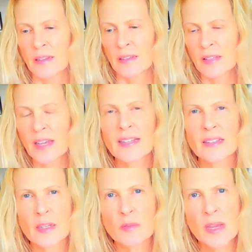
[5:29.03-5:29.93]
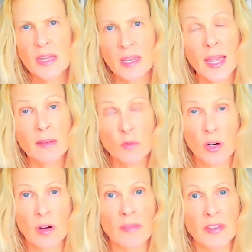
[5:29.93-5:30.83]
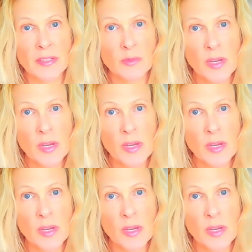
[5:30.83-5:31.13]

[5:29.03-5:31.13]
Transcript: Secondly, we can work on these.